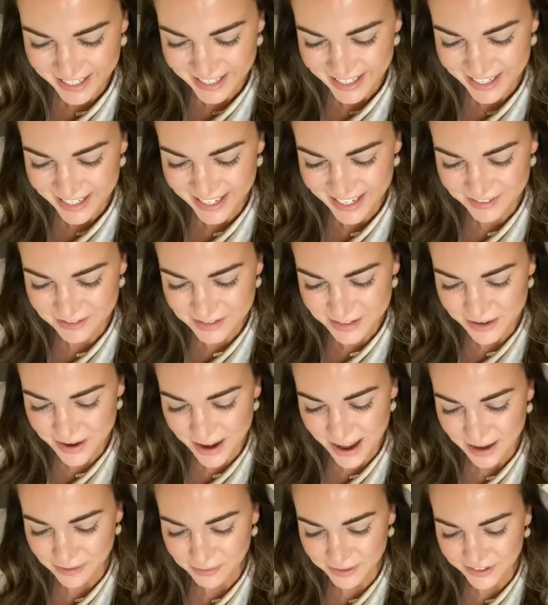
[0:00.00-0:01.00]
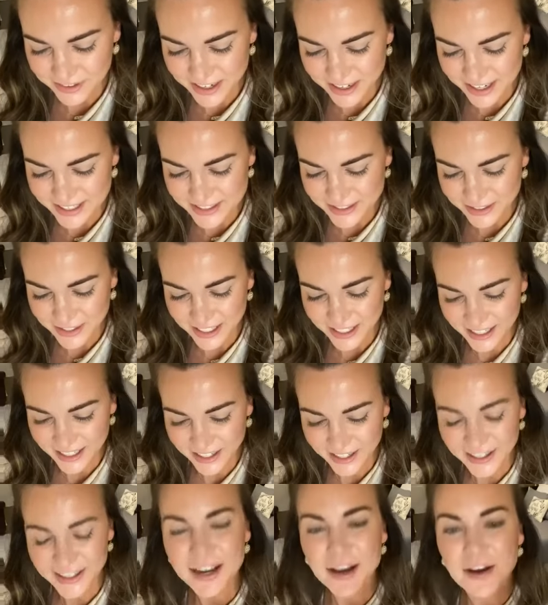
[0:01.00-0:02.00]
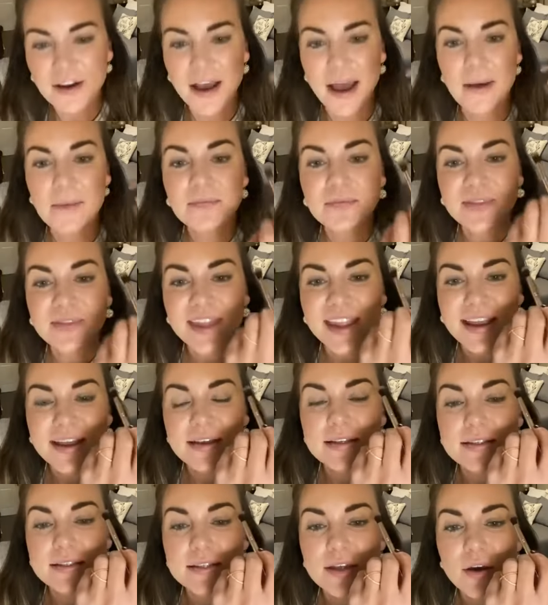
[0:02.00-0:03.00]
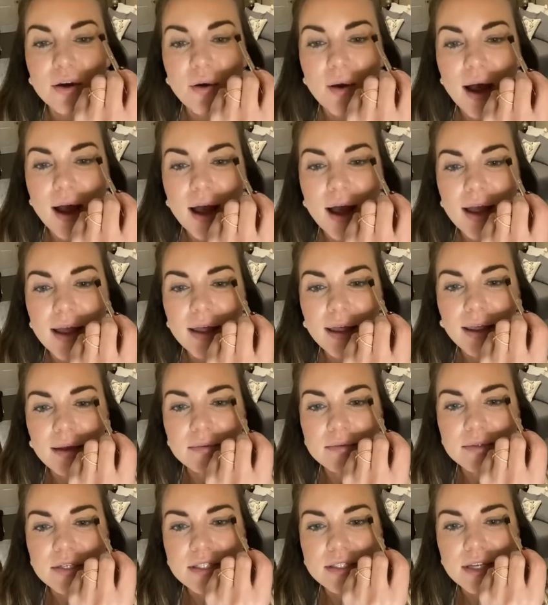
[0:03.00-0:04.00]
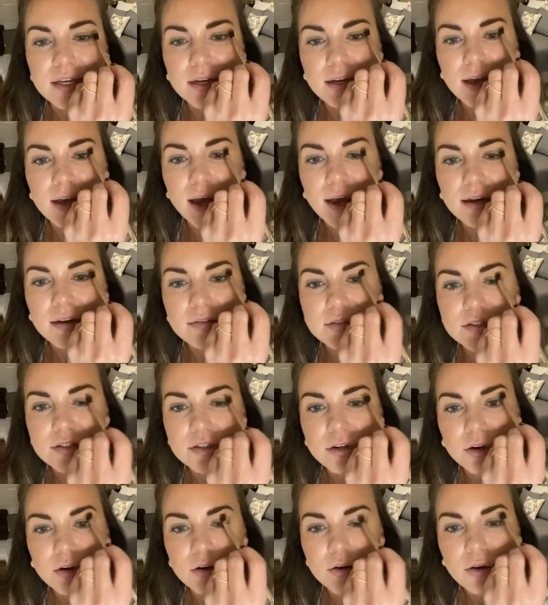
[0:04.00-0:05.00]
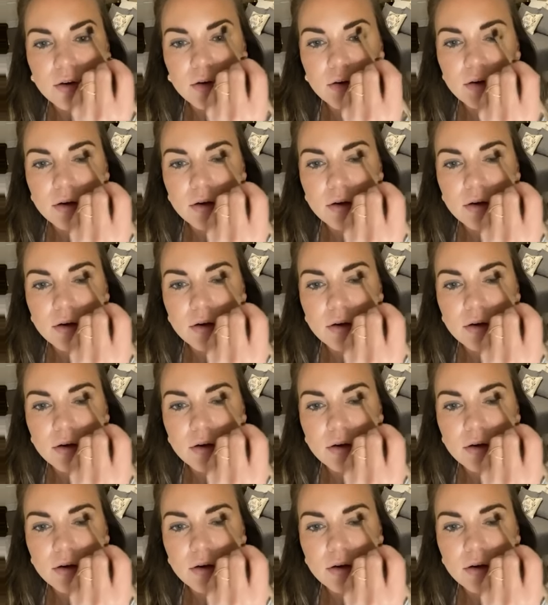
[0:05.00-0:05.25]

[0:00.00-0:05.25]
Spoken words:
I'm so happy you guys are here. Okay, so I am just gonna kind of circle